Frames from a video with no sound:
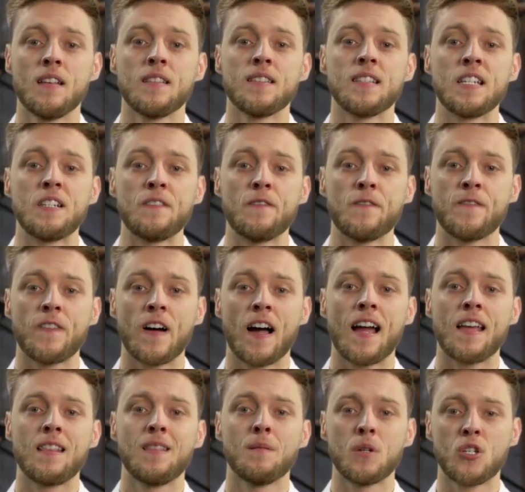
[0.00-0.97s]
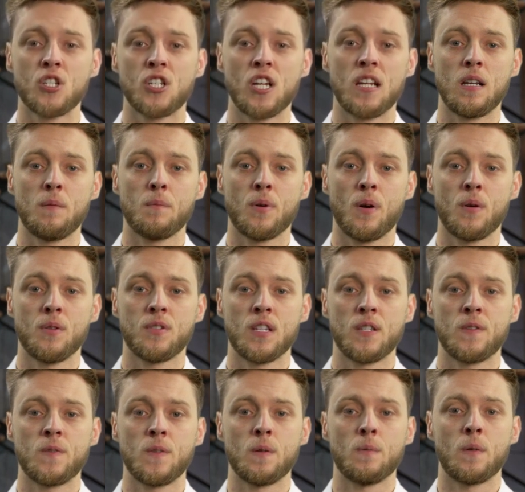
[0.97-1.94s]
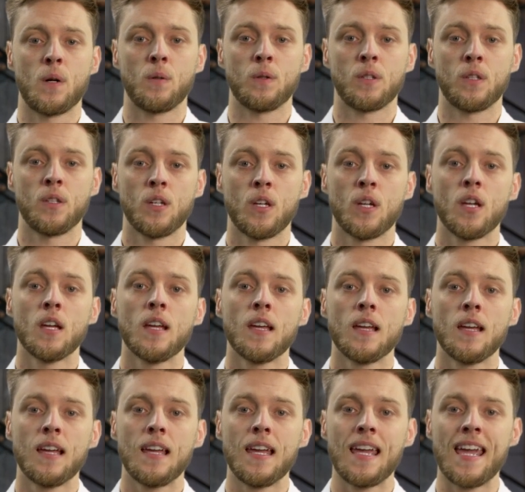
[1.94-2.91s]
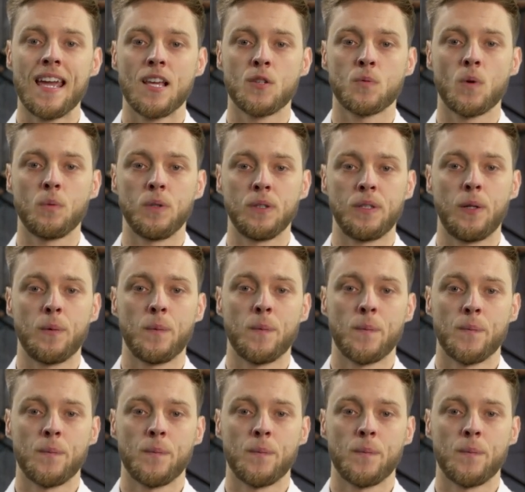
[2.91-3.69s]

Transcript: to define the machining process for the mold. Here's what we'll do.